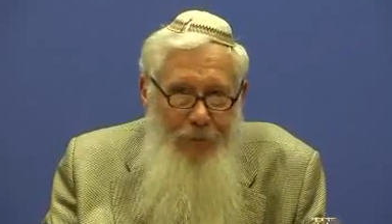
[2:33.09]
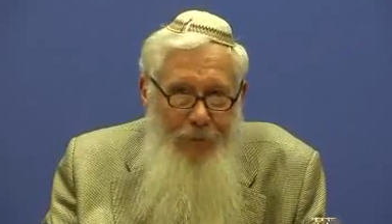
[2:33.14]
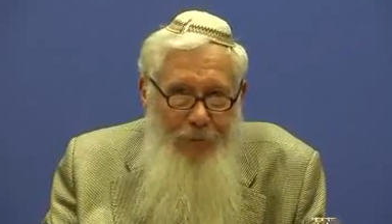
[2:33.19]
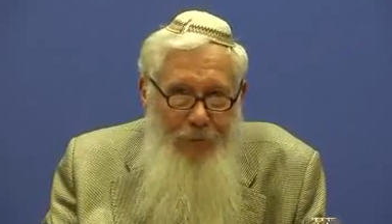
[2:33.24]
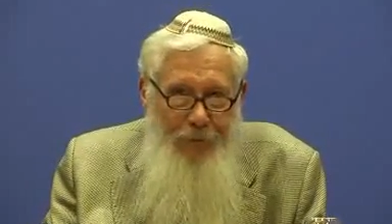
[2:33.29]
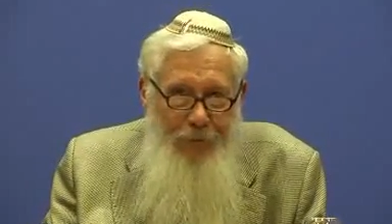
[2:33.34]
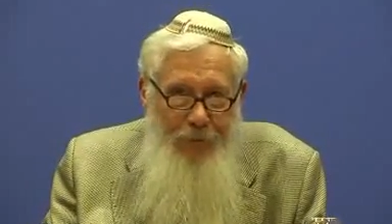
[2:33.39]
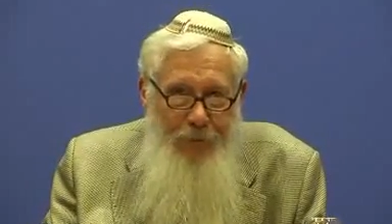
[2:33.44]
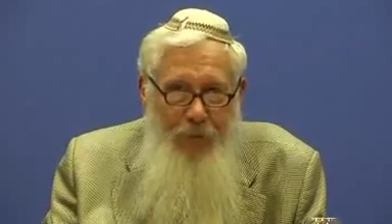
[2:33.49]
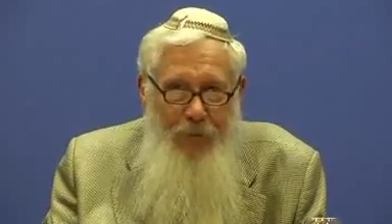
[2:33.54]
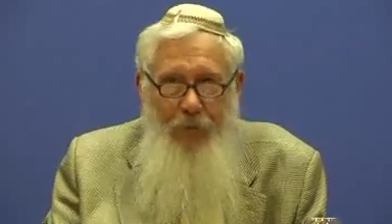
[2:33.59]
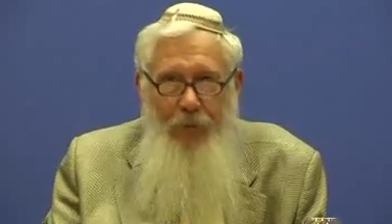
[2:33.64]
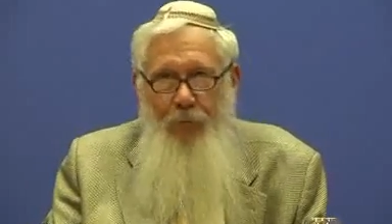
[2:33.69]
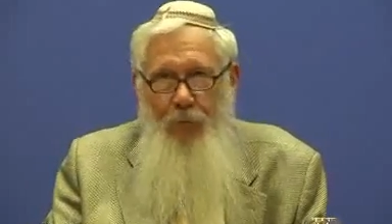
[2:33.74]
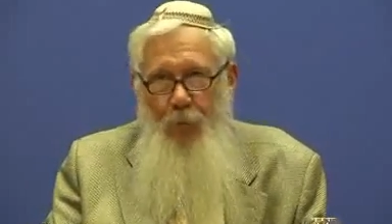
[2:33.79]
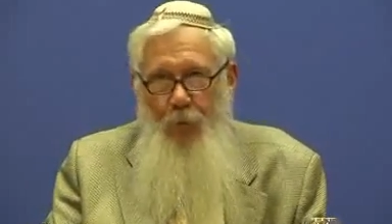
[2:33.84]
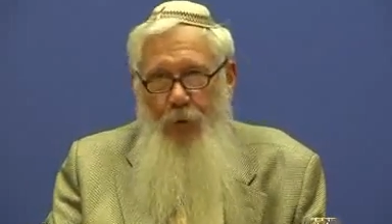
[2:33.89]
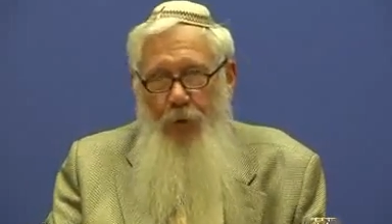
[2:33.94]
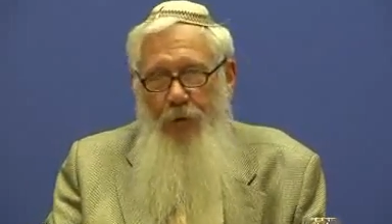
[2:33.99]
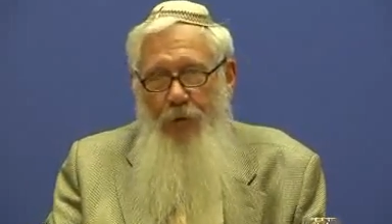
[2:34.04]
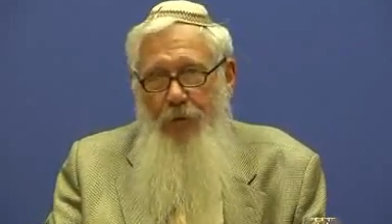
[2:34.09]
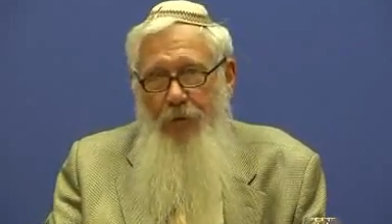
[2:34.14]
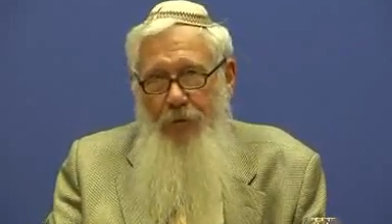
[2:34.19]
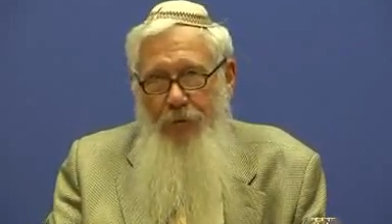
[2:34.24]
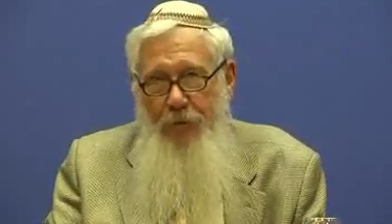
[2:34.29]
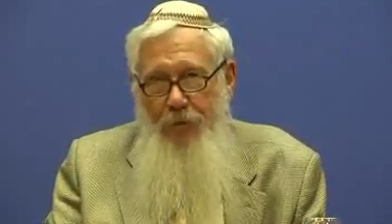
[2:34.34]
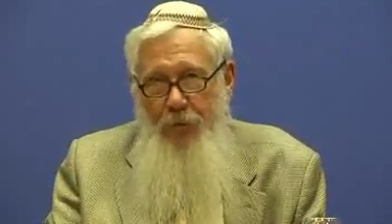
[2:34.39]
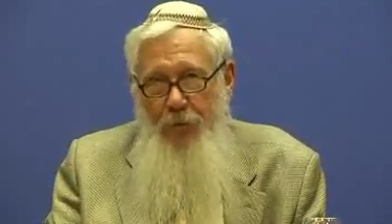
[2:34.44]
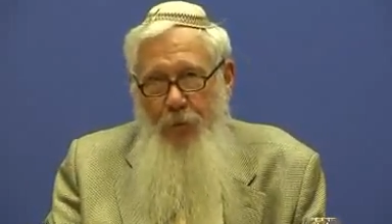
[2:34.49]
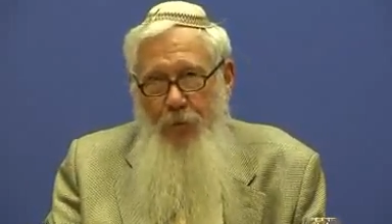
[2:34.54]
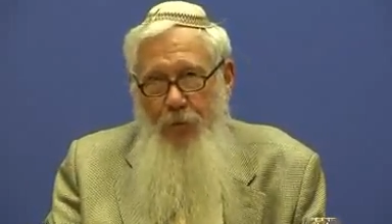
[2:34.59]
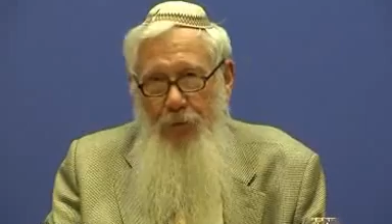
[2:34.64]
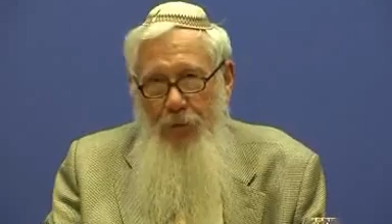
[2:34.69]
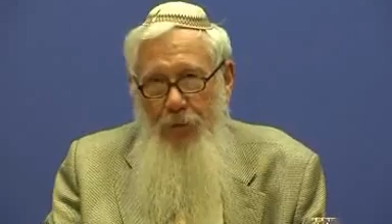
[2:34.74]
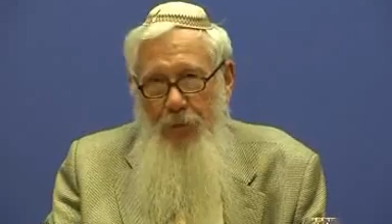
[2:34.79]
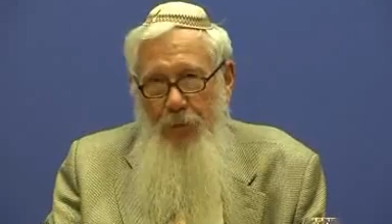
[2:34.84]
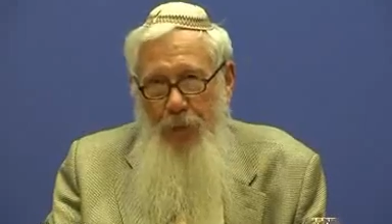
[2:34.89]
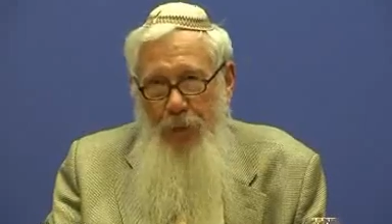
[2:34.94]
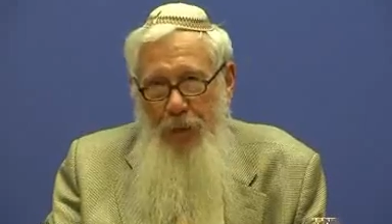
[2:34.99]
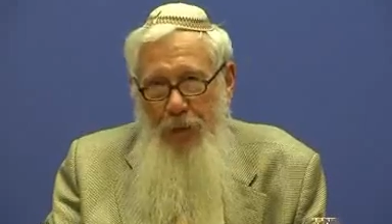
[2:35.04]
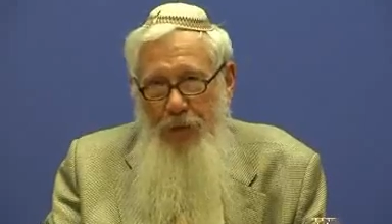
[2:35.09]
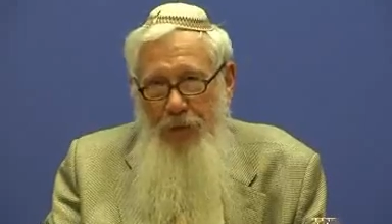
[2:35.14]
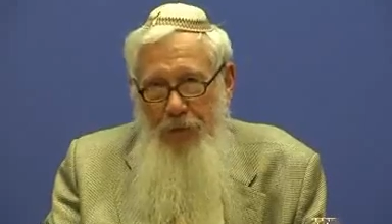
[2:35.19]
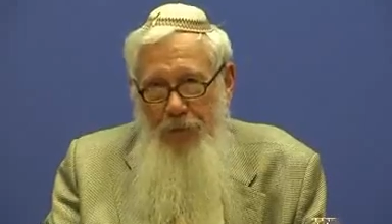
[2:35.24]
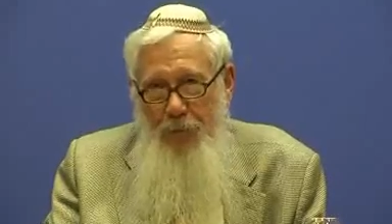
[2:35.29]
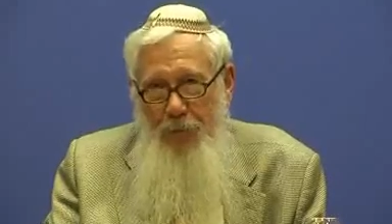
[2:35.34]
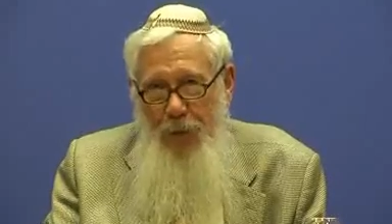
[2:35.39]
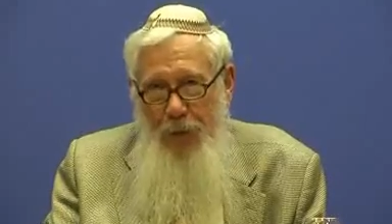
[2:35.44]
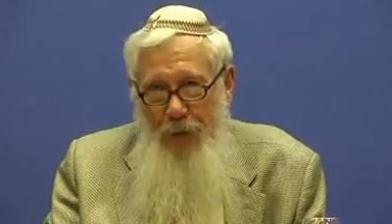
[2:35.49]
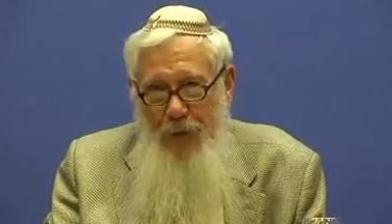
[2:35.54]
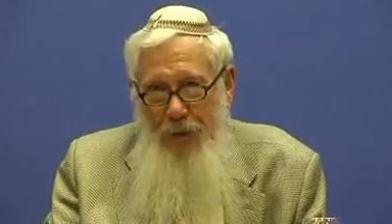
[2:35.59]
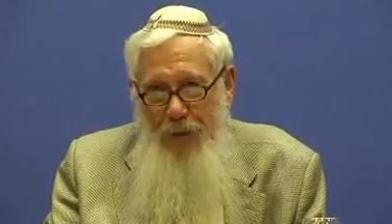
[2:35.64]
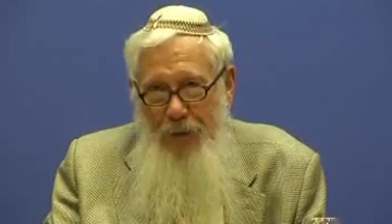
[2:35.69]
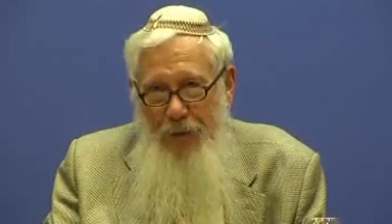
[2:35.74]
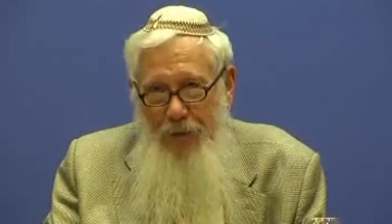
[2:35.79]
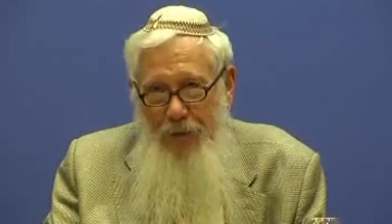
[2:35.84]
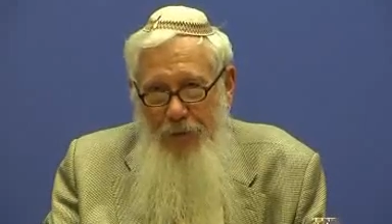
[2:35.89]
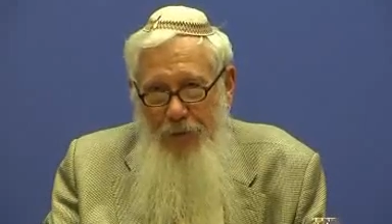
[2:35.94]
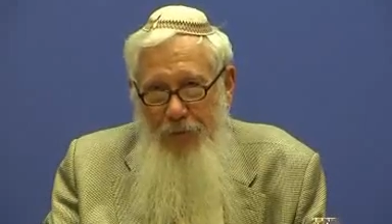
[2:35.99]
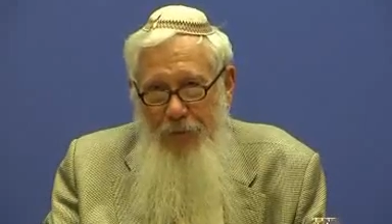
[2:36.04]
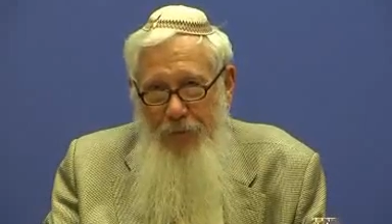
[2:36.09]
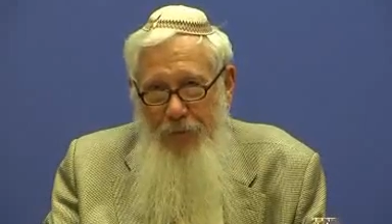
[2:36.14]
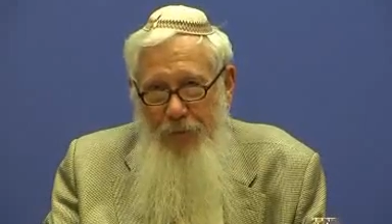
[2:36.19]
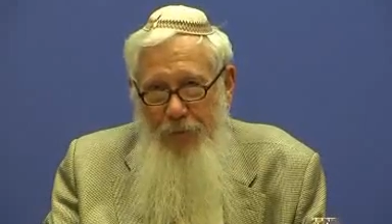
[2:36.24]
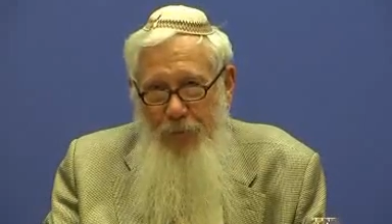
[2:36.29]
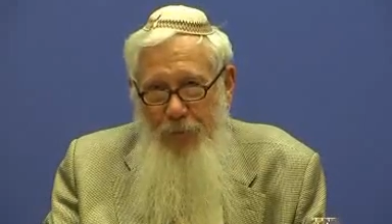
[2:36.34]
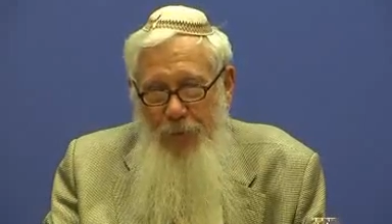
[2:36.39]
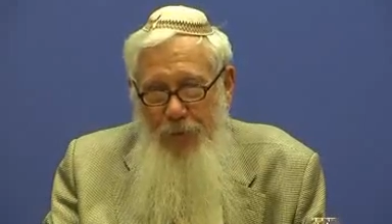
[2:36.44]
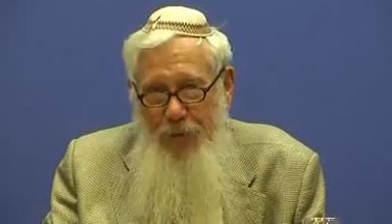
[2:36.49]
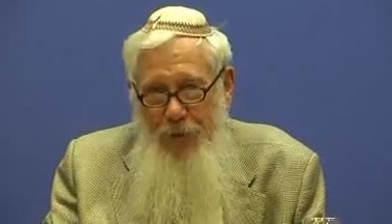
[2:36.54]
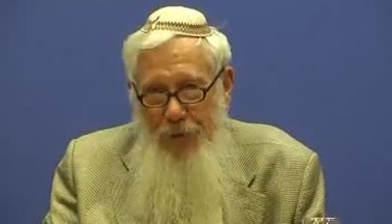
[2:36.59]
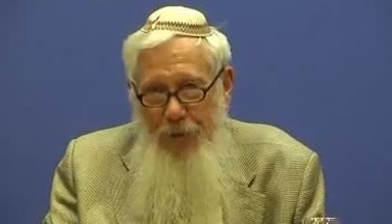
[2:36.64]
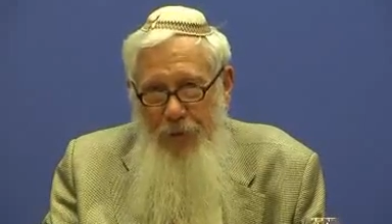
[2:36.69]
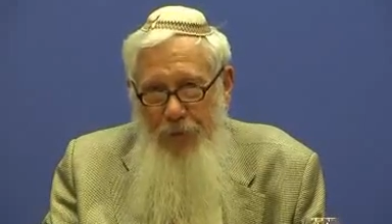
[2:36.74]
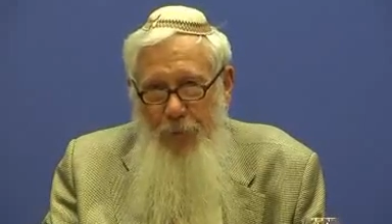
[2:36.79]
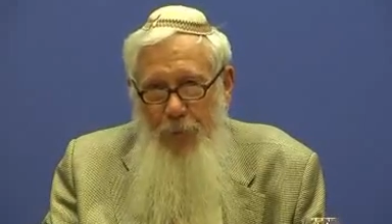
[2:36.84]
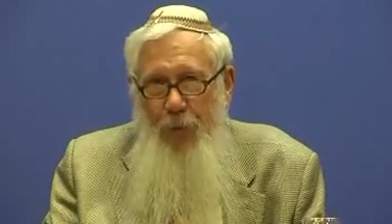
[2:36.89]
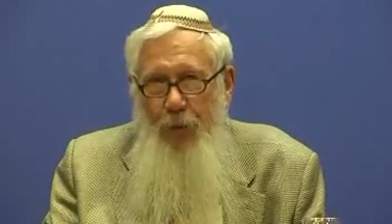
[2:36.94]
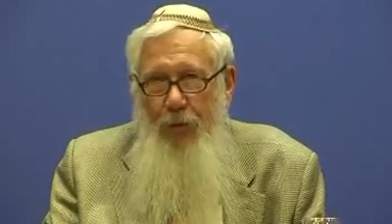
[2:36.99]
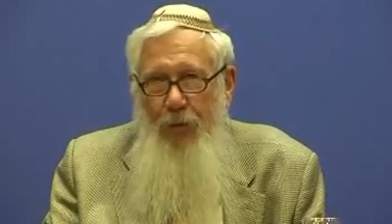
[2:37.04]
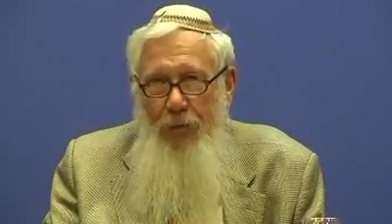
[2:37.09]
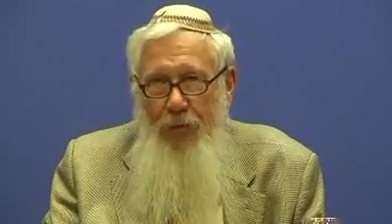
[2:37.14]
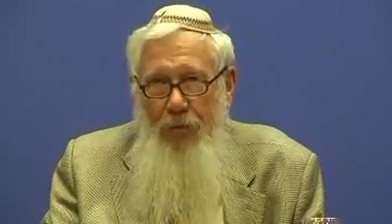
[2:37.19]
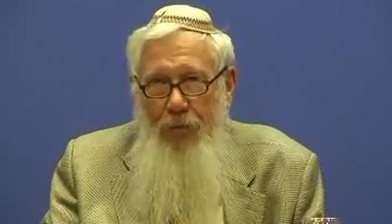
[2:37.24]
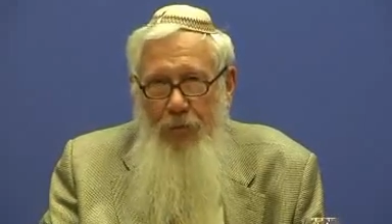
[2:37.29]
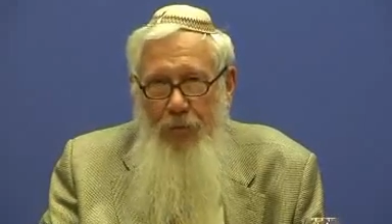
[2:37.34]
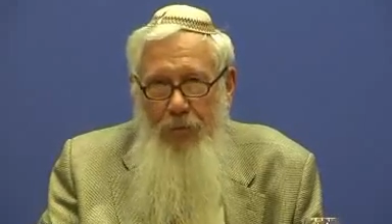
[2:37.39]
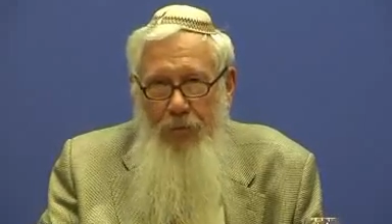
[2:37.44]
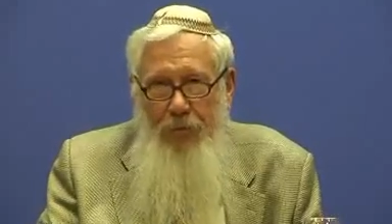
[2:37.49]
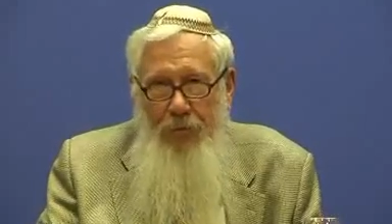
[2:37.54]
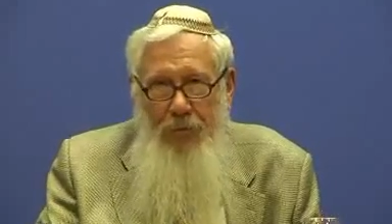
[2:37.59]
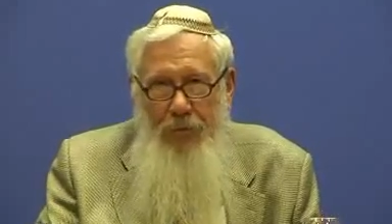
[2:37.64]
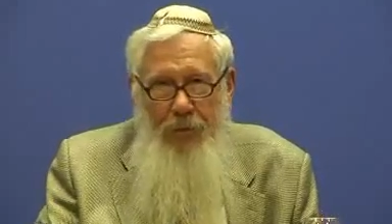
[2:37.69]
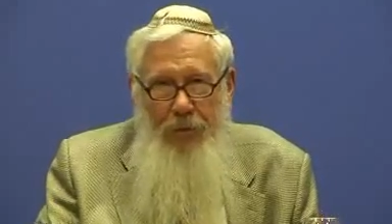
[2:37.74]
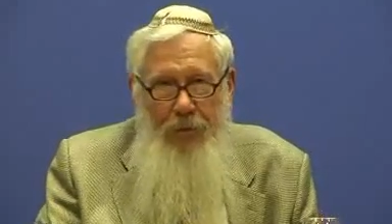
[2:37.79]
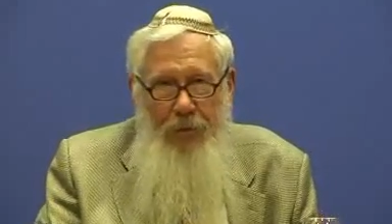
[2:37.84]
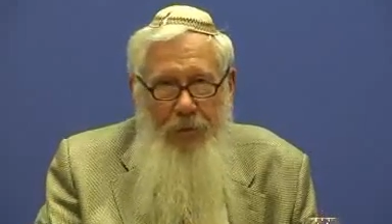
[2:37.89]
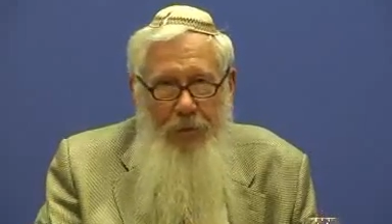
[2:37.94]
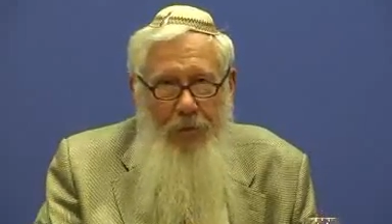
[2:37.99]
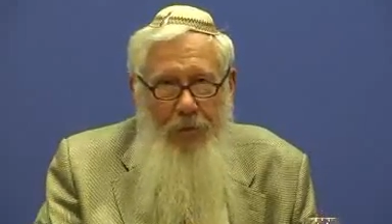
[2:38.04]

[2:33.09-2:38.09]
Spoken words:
I did not want to talk about the Middle East over there because it's